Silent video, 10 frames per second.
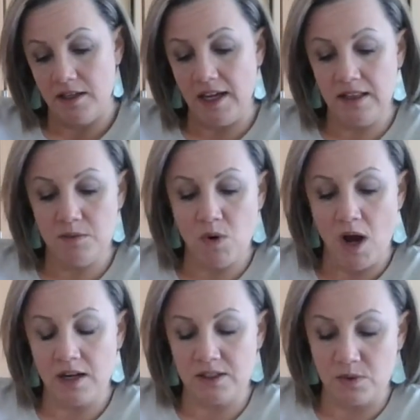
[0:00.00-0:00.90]
Caleb
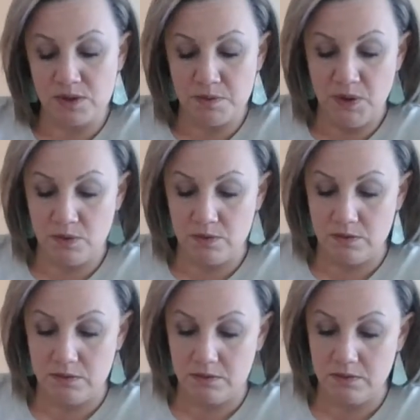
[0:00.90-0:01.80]
Wallace was mute.
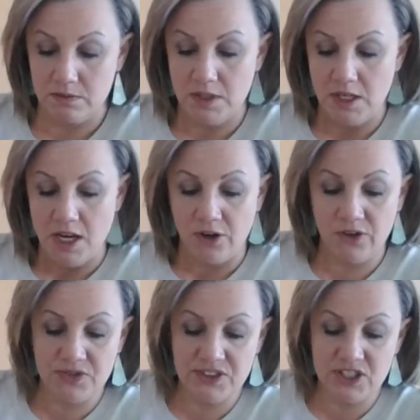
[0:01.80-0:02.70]

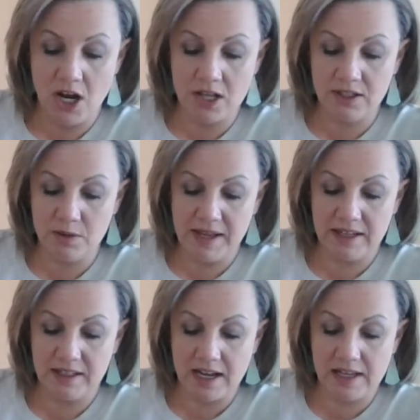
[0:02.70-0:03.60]
Christopher John
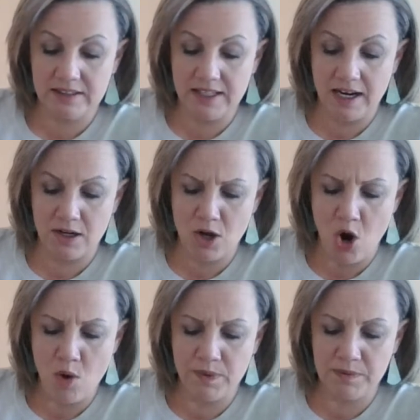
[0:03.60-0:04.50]
Littleman and I stared
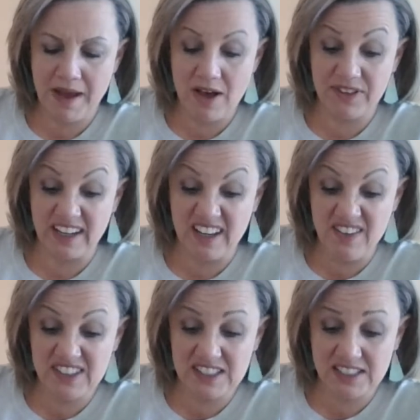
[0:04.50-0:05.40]
open-mouthed, and
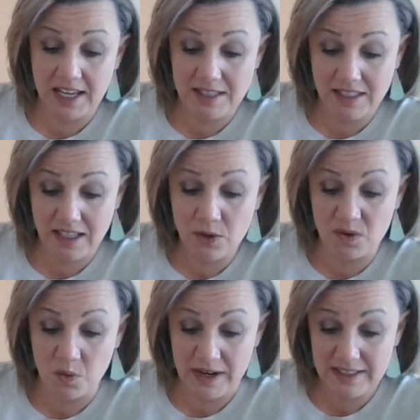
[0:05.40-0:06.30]
even Stacy, who
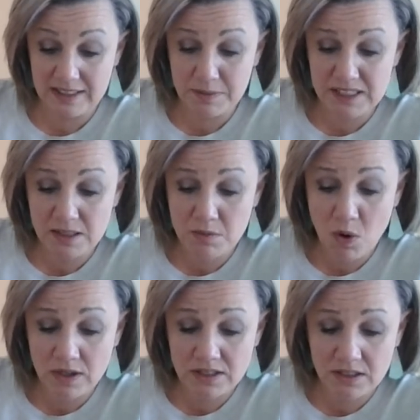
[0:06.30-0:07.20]
had witnessed Mr.
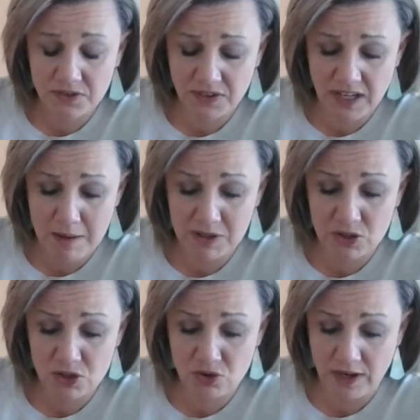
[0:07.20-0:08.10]
Morrison's
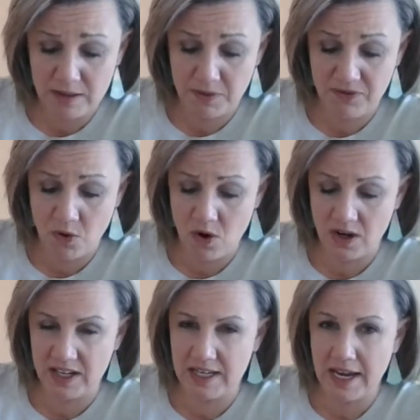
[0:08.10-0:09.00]
phenomenal strength
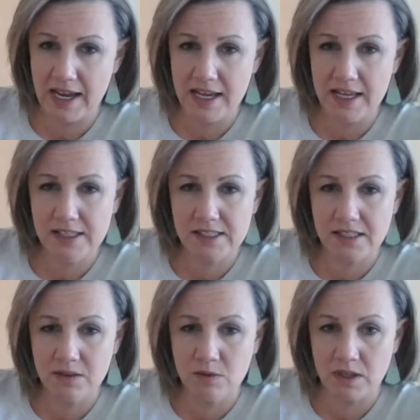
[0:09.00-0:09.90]
before, gazed
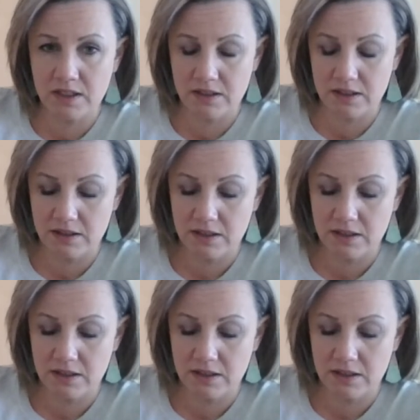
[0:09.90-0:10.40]
in wonder.